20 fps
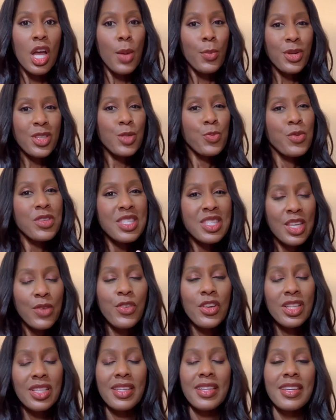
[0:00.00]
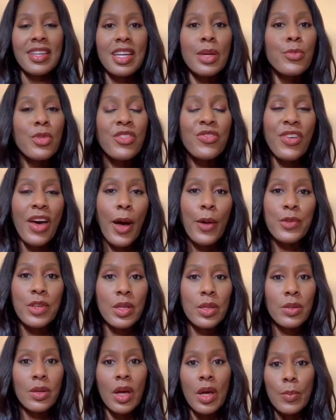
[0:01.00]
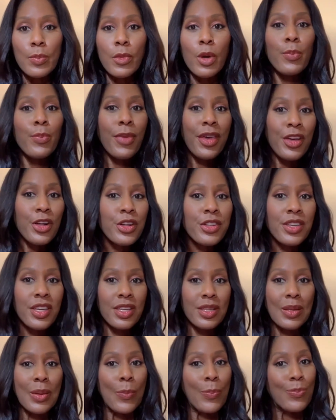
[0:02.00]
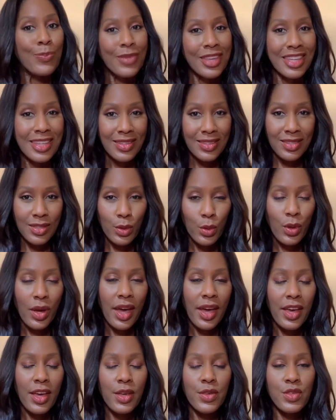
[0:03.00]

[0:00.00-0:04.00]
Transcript: but specifically it can be found in mammalian meat, okay?